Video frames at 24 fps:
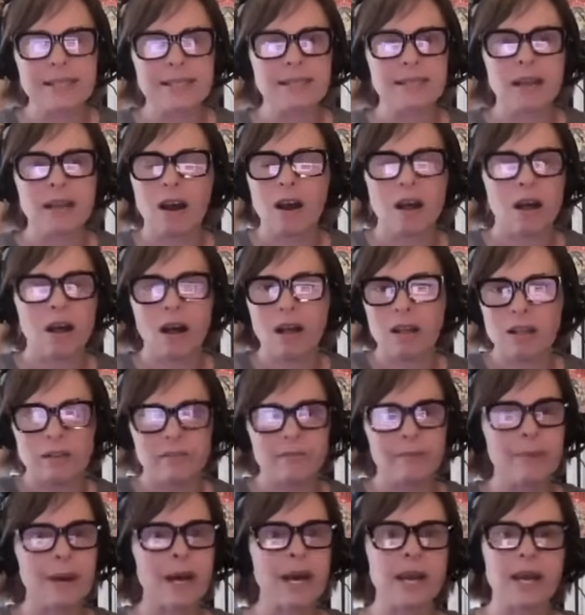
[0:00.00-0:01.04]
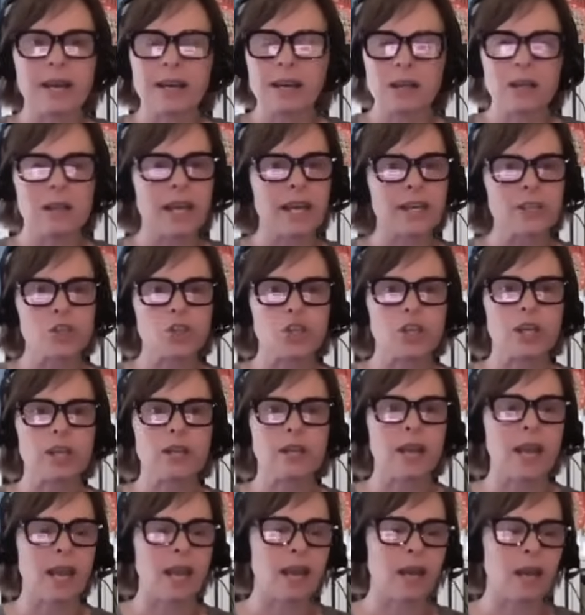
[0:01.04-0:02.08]
all of my
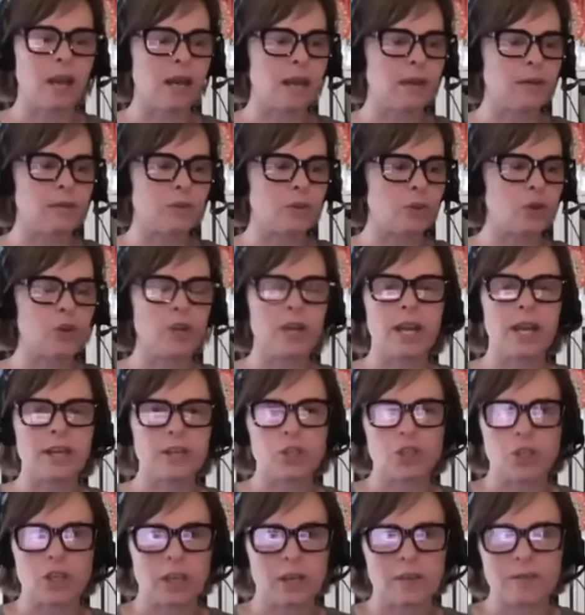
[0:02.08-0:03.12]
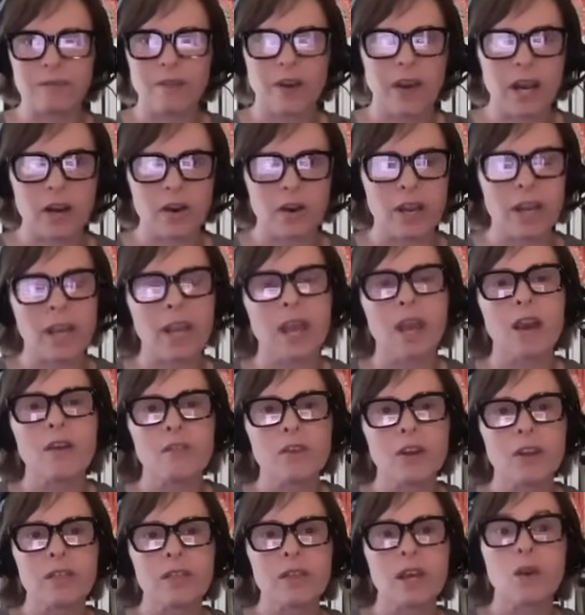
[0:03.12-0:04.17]
collection and creation, firing
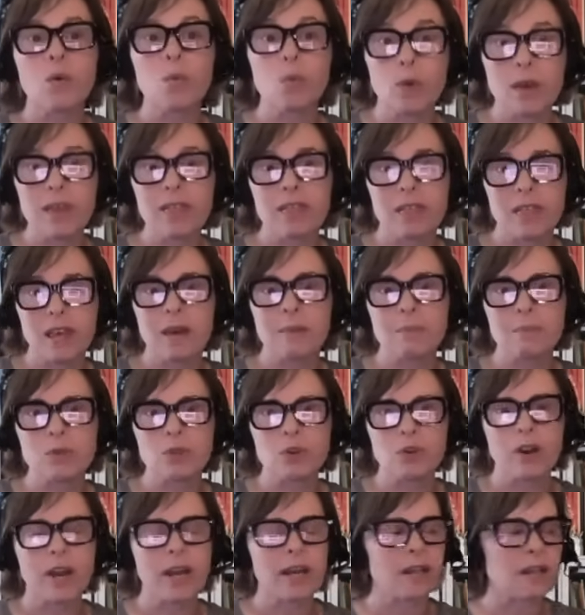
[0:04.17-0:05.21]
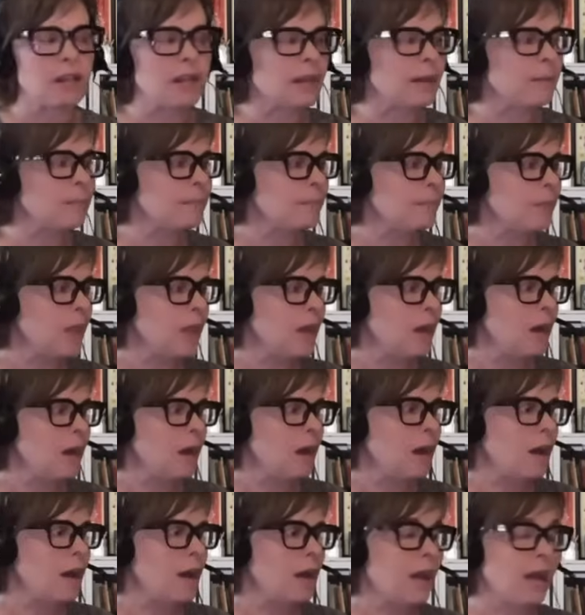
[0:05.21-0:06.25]
everything with them directly
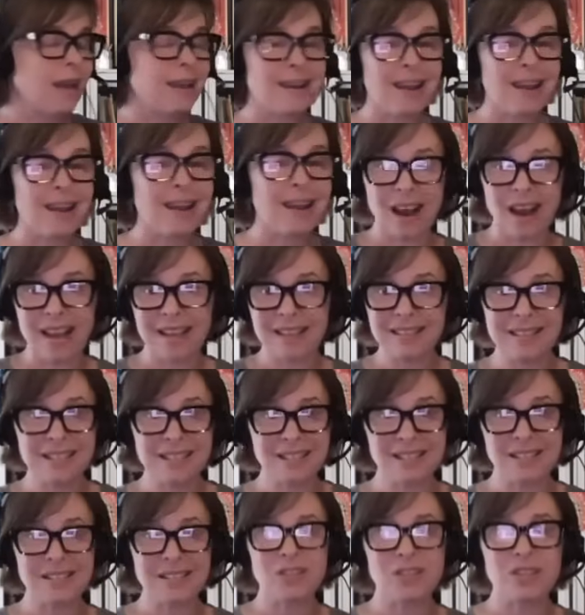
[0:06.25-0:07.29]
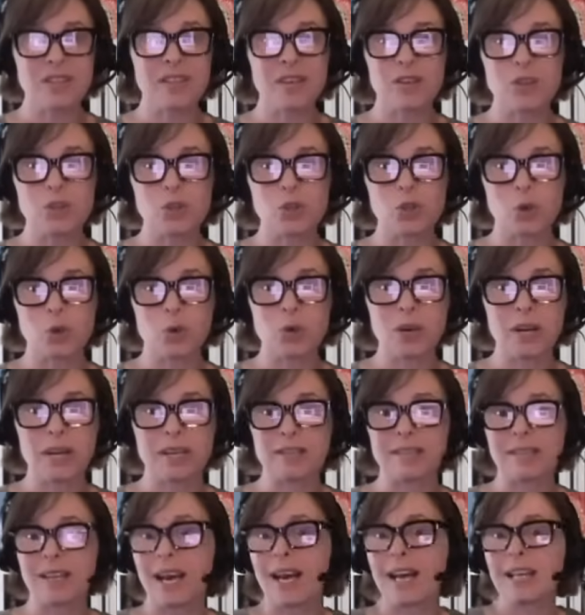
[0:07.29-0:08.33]
and i listened to their
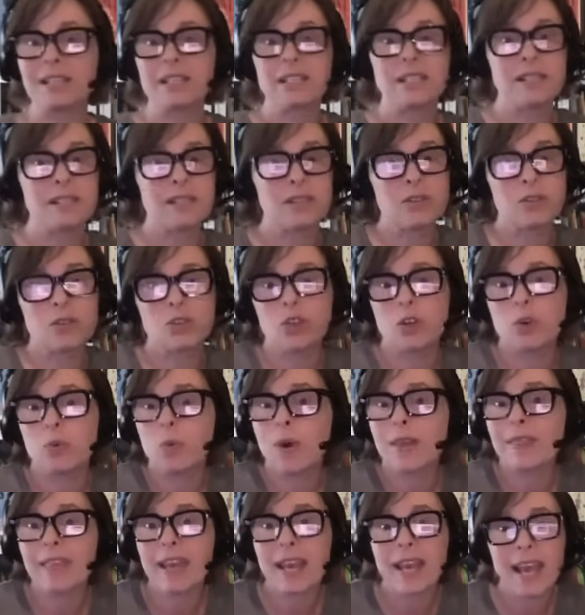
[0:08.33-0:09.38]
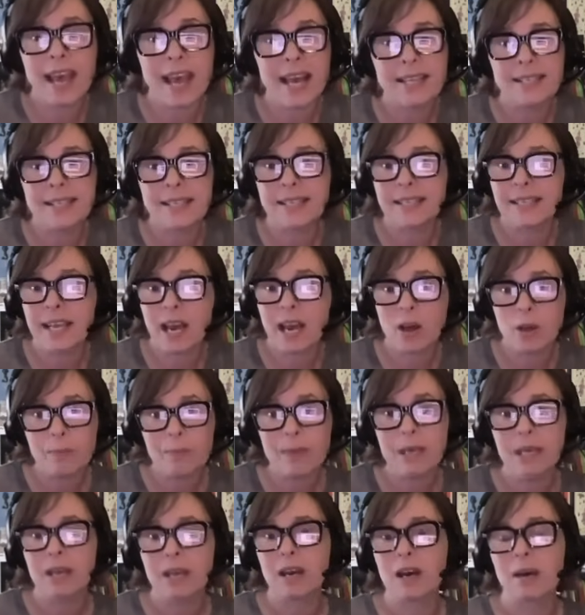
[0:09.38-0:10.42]
stories i listened to what they had to tell
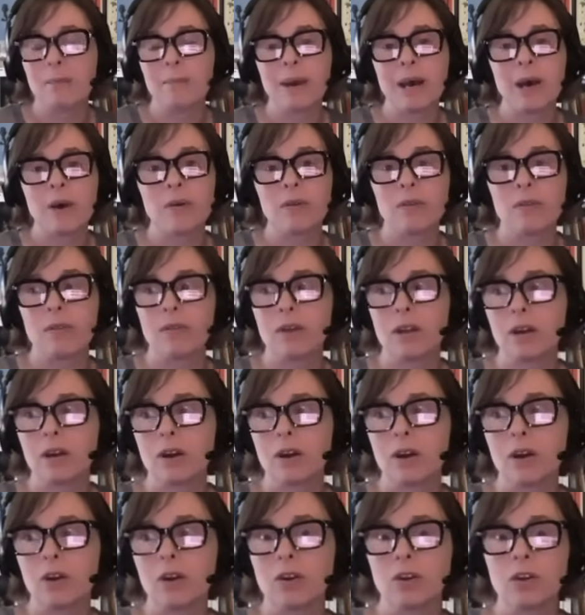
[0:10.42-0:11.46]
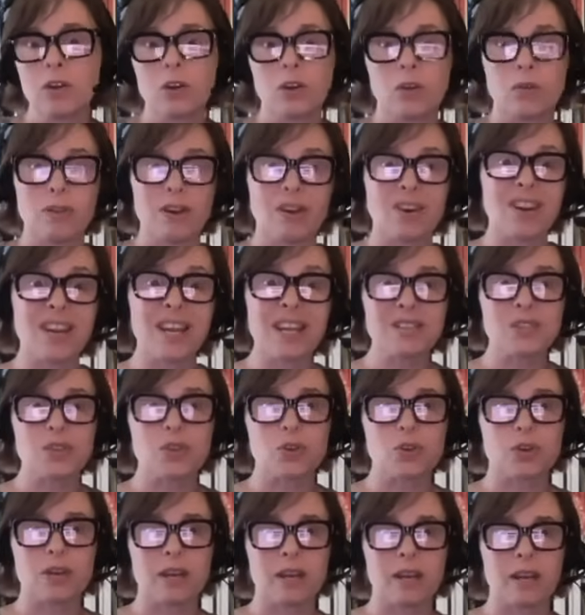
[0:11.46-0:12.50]
me about their you know their
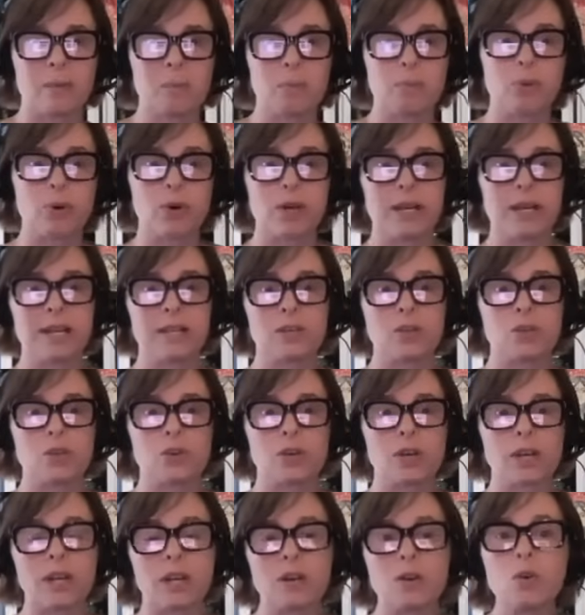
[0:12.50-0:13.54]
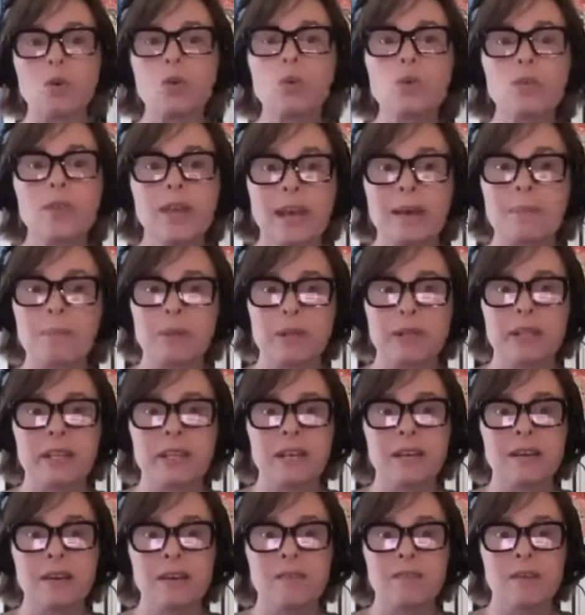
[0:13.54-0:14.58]
history and prehistory and who they
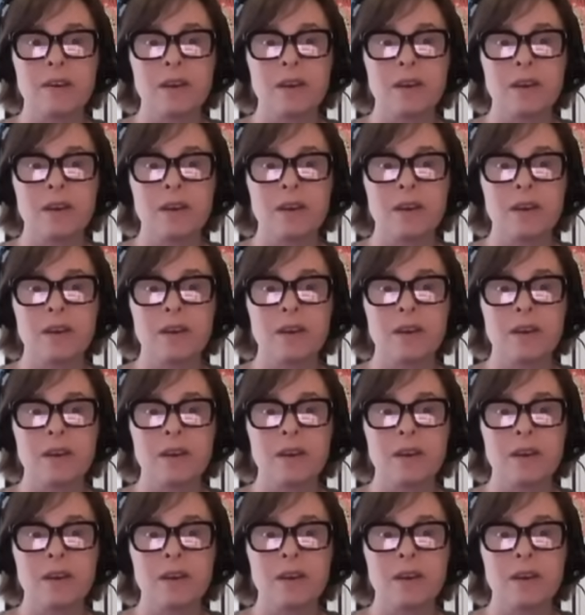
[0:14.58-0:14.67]
believe